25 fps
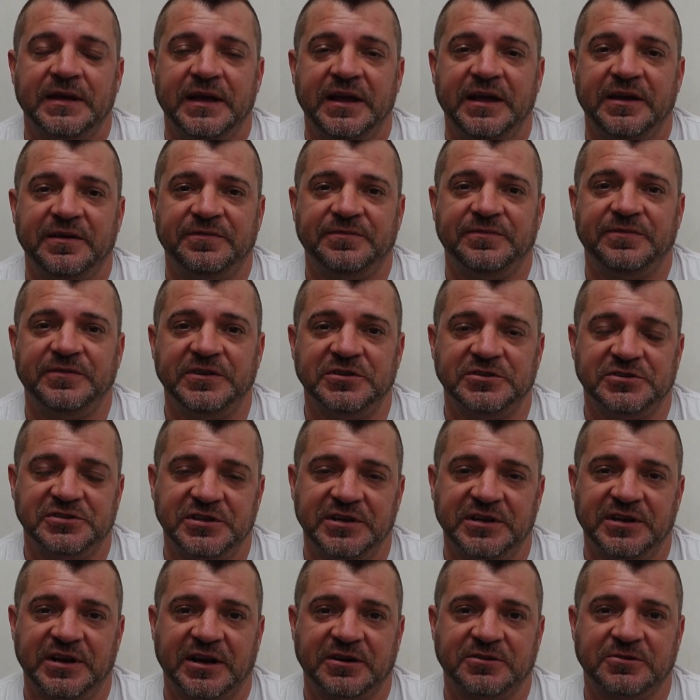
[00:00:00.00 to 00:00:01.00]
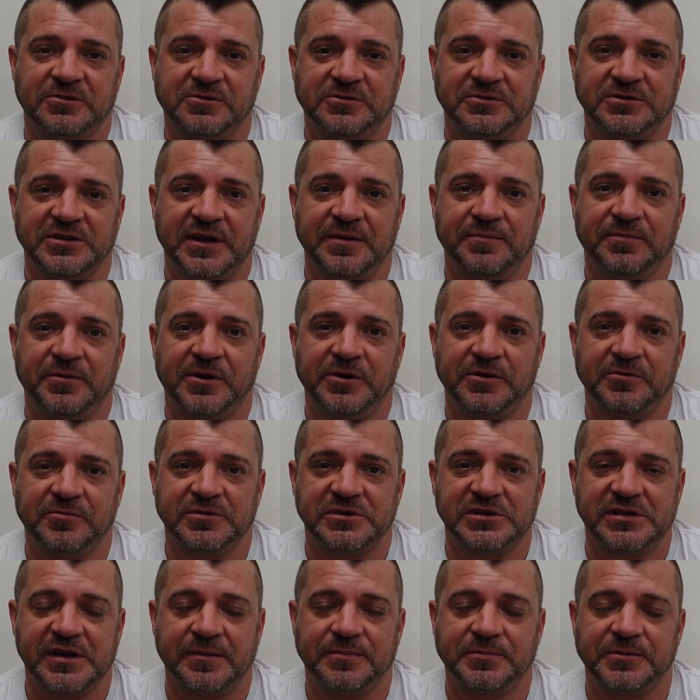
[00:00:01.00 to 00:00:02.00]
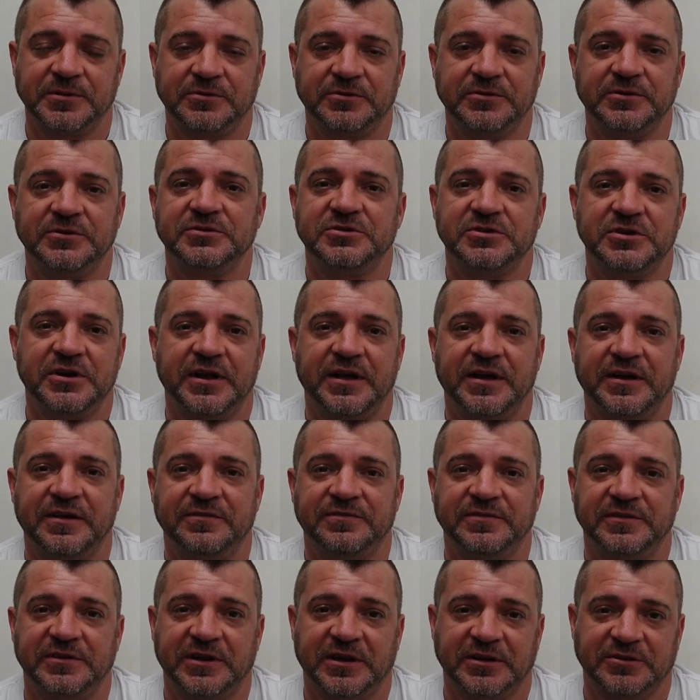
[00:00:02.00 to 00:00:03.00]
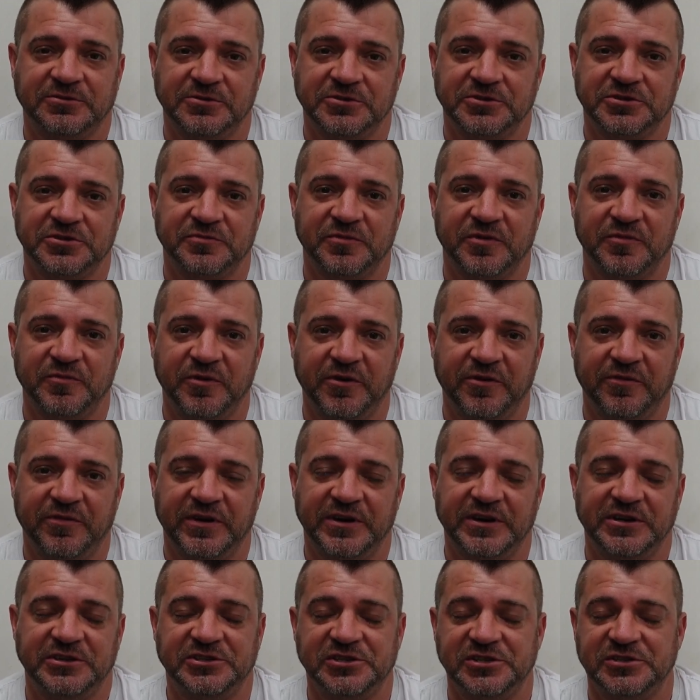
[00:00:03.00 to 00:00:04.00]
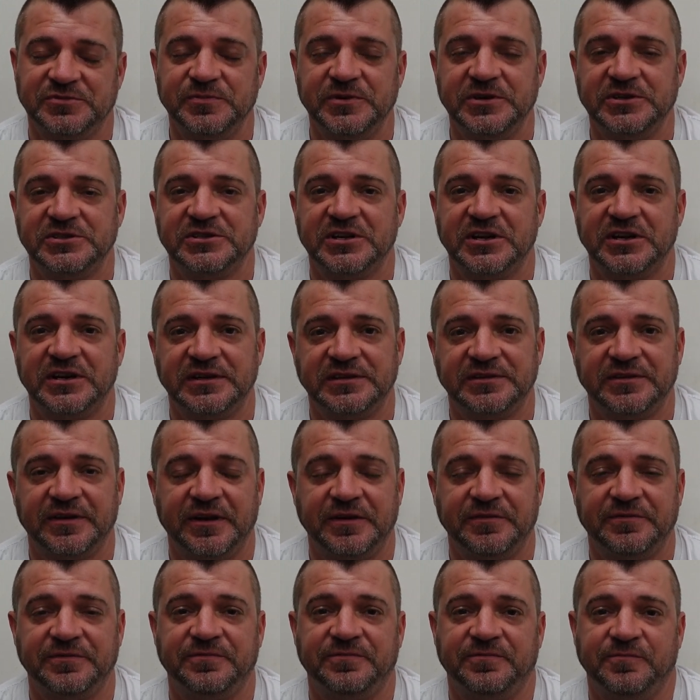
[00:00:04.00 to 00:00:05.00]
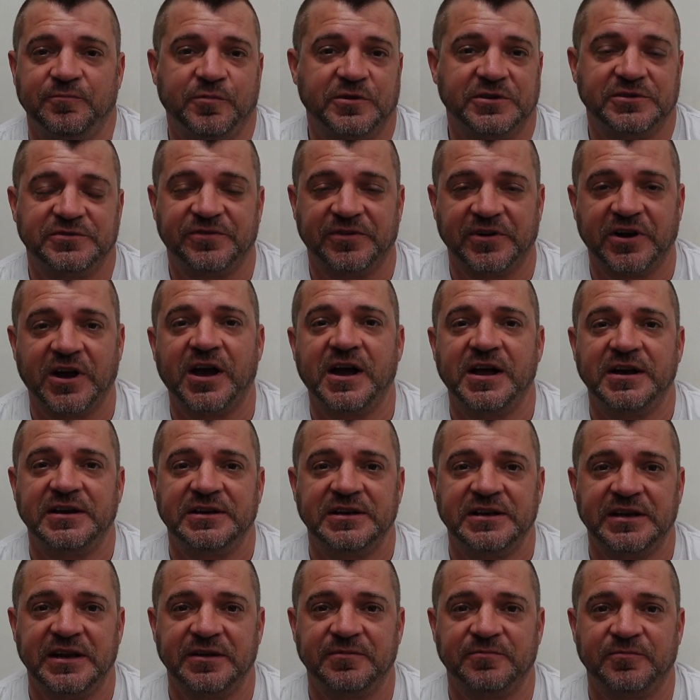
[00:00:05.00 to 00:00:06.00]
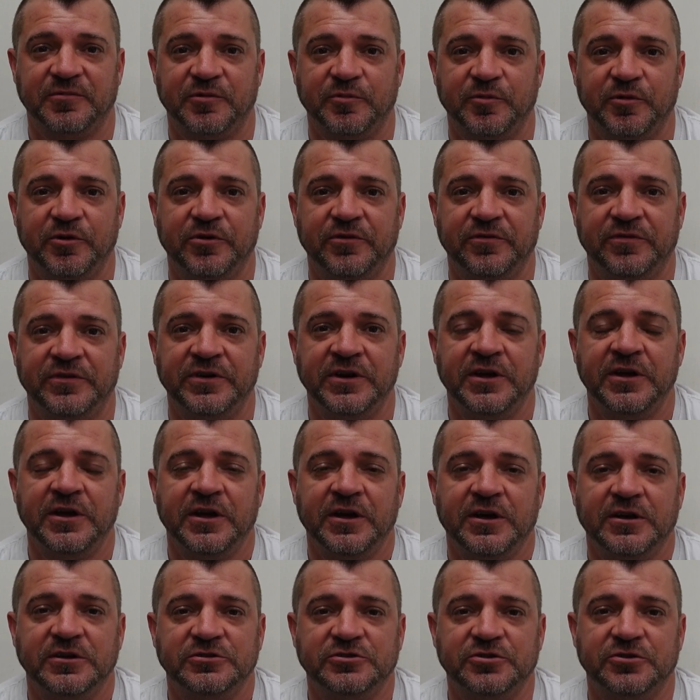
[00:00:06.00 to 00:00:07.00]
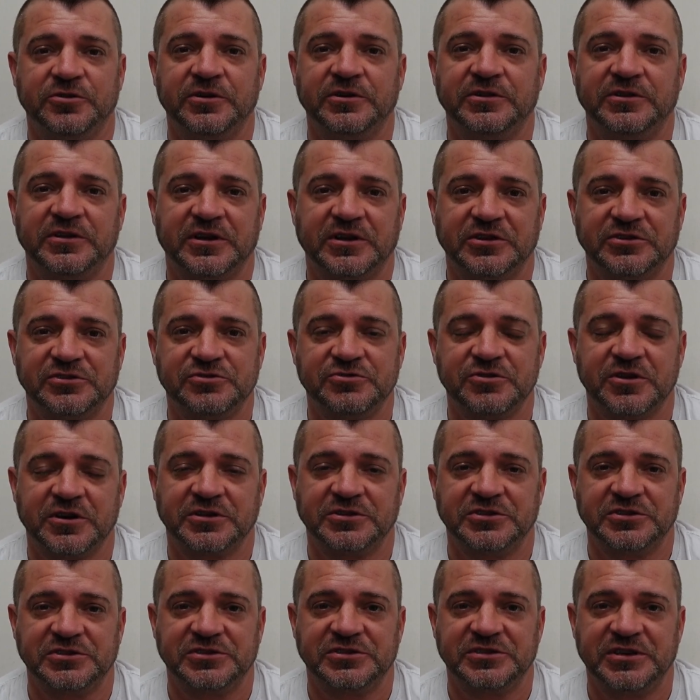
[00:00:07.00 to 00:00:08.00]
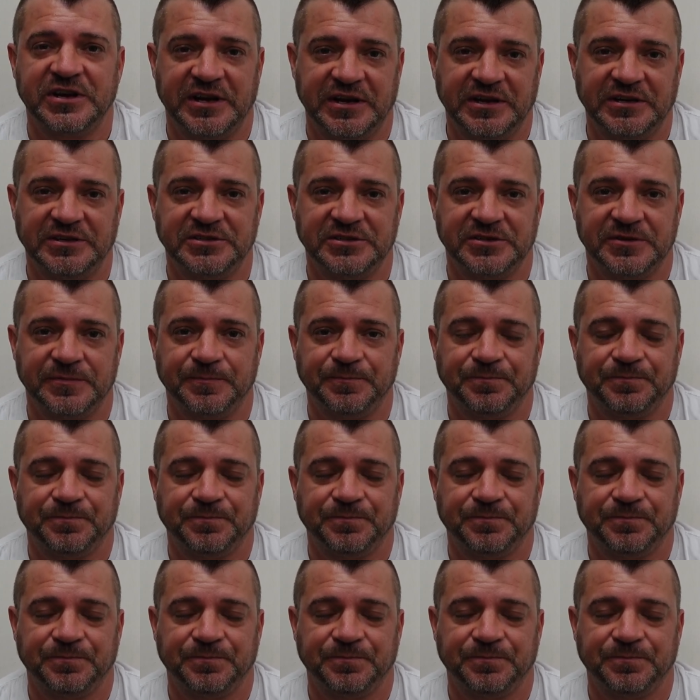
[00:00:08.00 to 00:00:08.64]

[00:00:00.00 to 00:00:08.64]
if you see electrical tape on your receptacle, you should have an electrician remove it. It just means that it was forgotten to get removed during the construction stage.